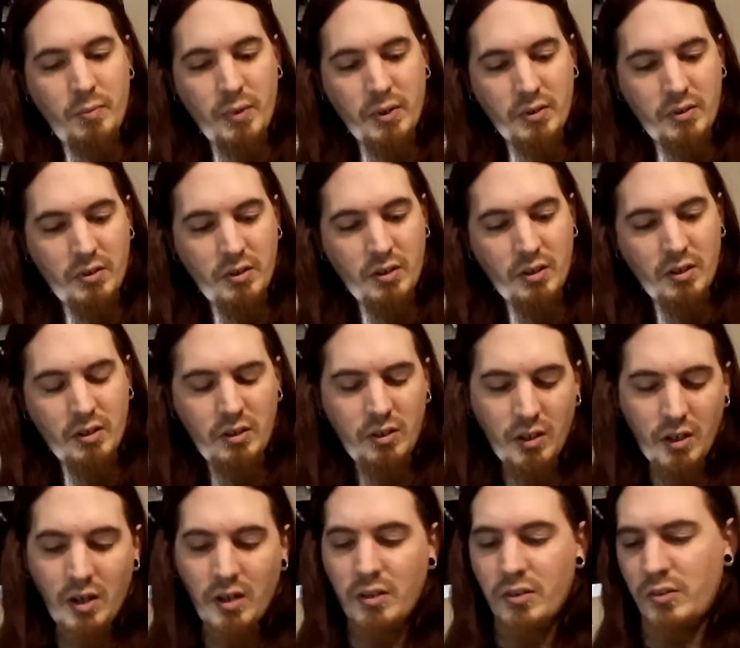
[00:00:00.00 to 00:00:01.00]
But uh,
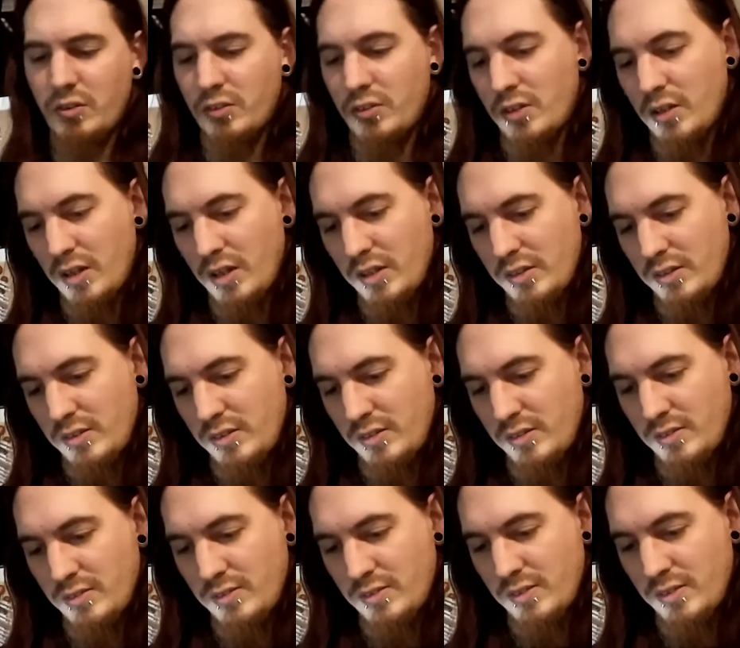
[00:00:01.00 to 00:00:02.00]
yeah, this has got
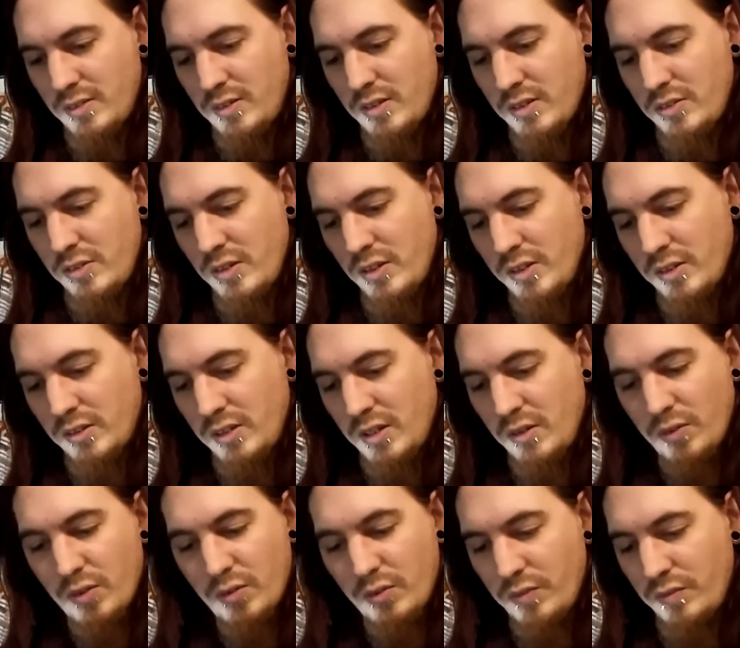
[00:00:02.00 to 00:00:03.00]
the song that
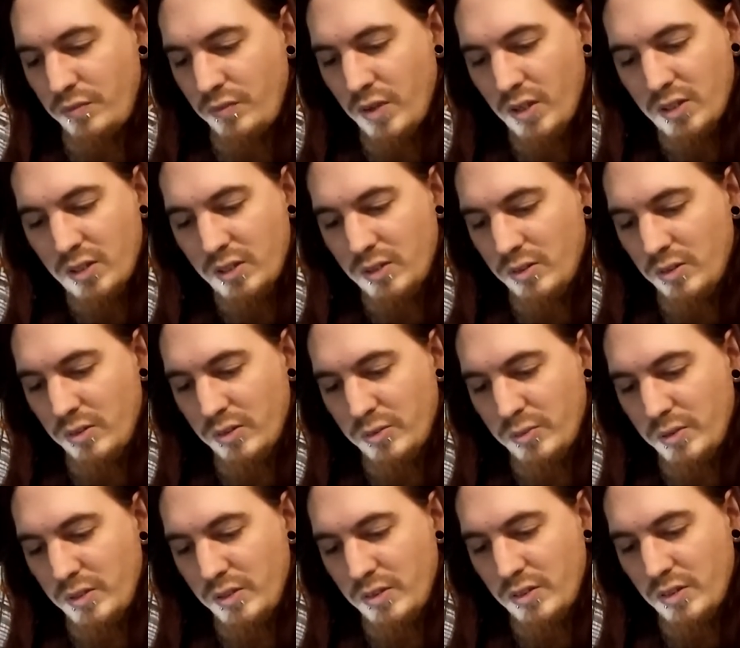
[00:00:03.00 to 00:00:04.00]
everyone fucking
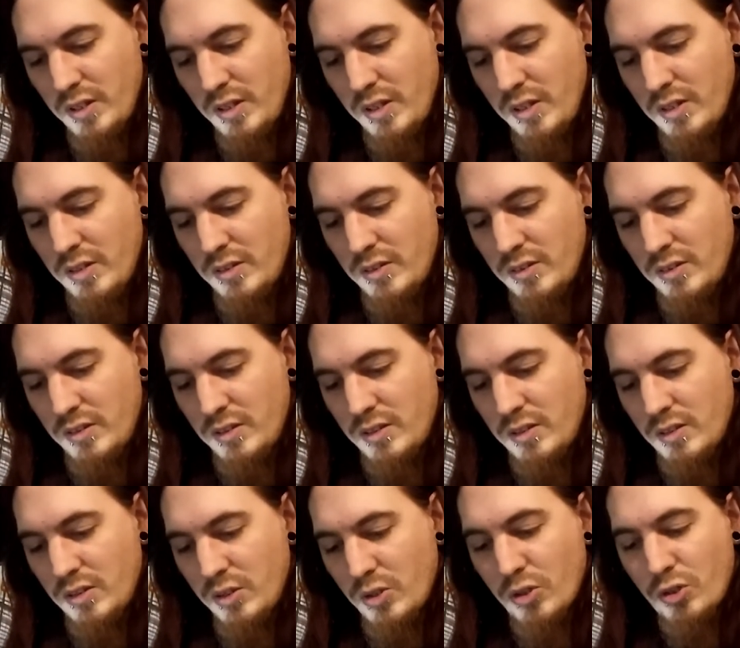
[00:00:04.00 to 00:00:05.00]
knows with these guys
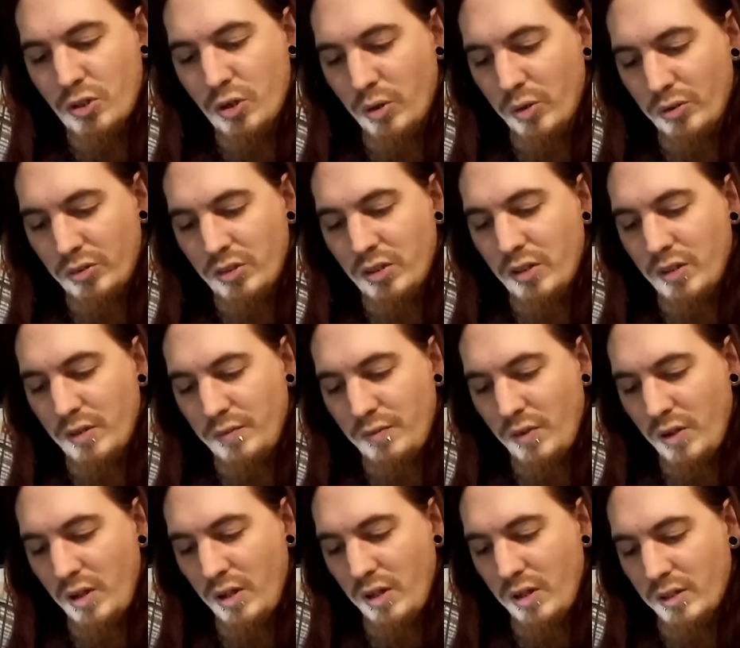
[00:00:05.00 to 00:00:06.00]
her ghost in the
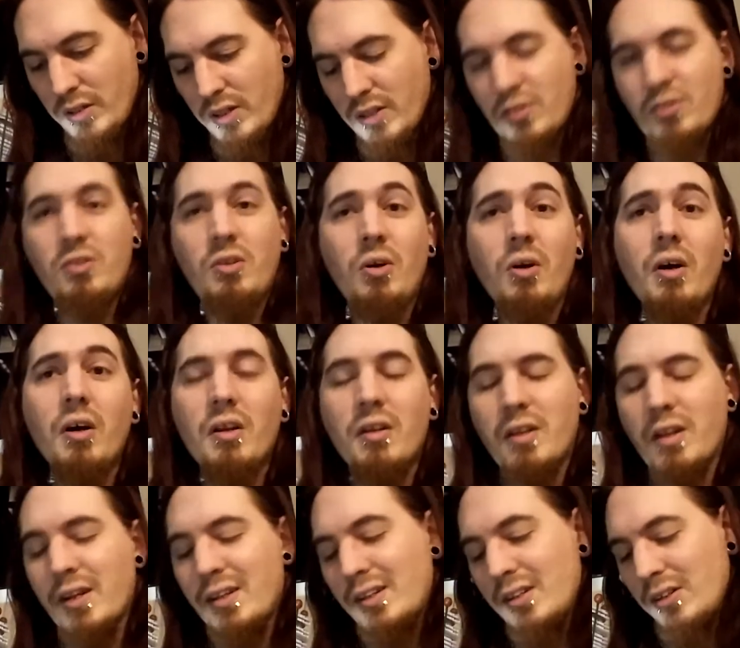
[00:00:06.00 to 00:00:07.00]
fog. It's
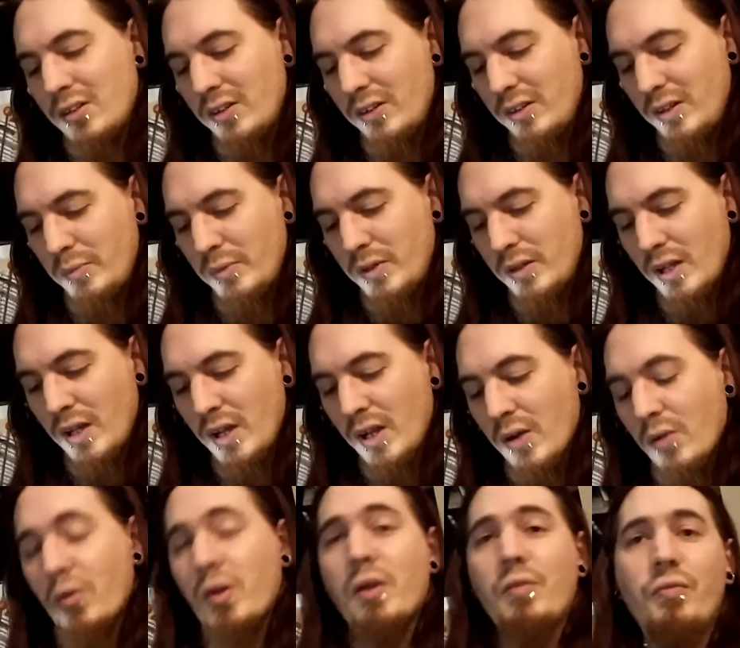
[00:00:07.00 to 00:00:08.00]
good. Like you know, I mean,
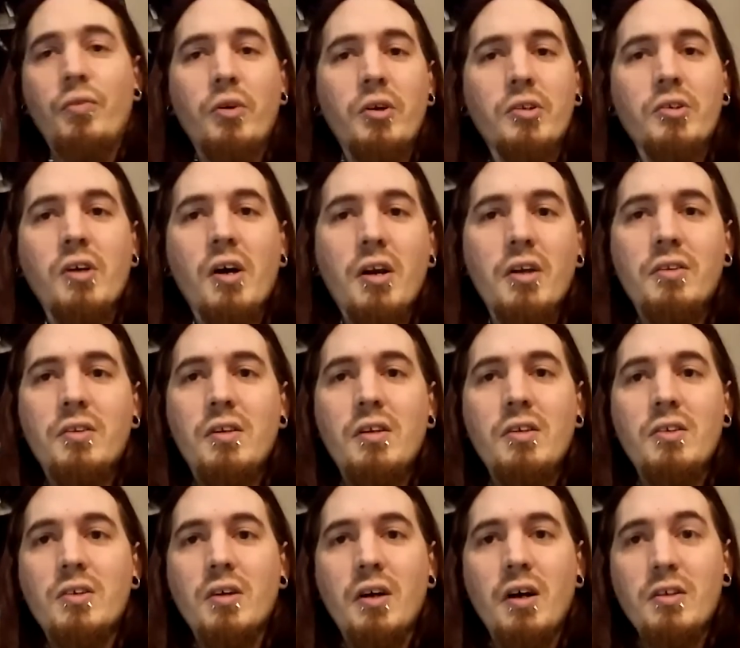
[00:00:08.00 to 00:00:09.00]
when I first got into
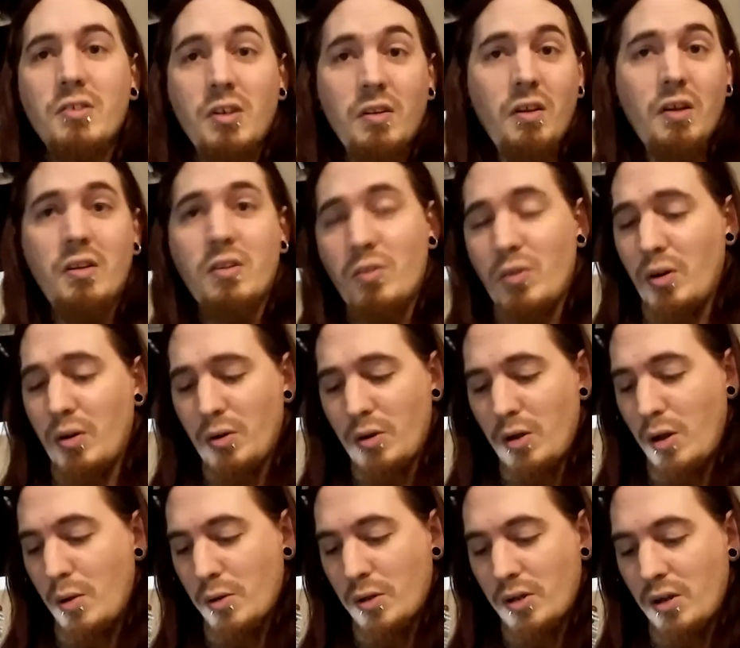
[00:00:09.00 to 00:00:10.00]
these guys, I thought they
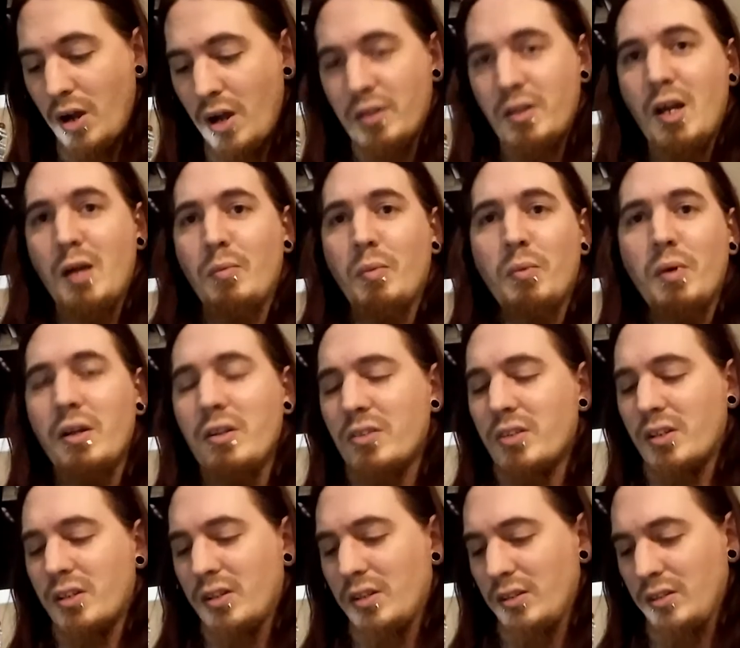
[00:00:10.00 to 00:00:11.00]
were uh, goddamn
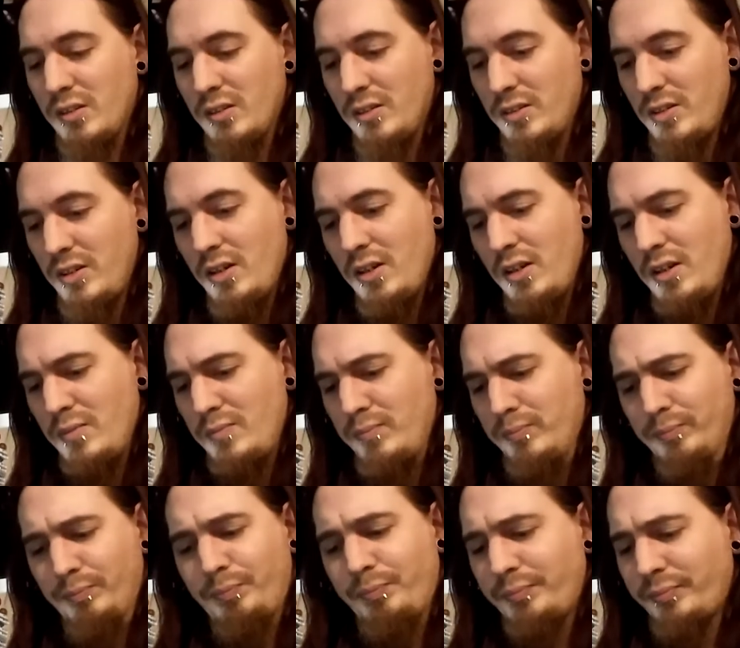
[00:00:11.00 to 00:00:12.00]
amazing, and
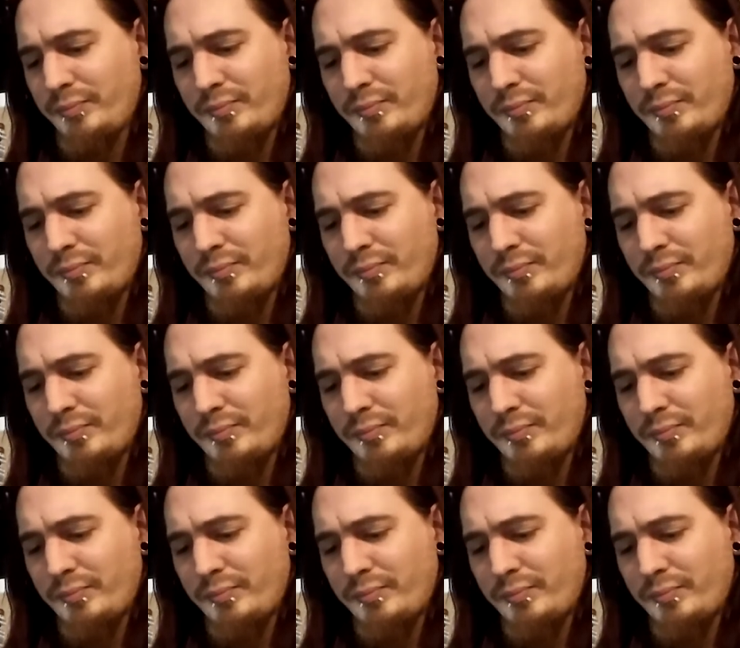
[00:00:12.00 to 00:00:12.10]
um,